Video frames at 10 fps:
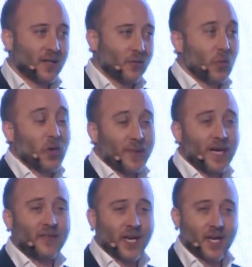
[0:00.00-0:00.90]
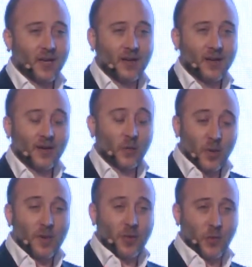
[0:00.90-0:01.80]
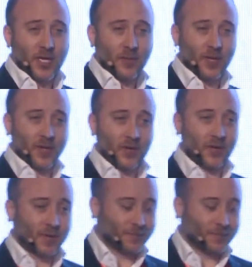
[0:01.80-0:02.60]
will be living in will be 3D printed.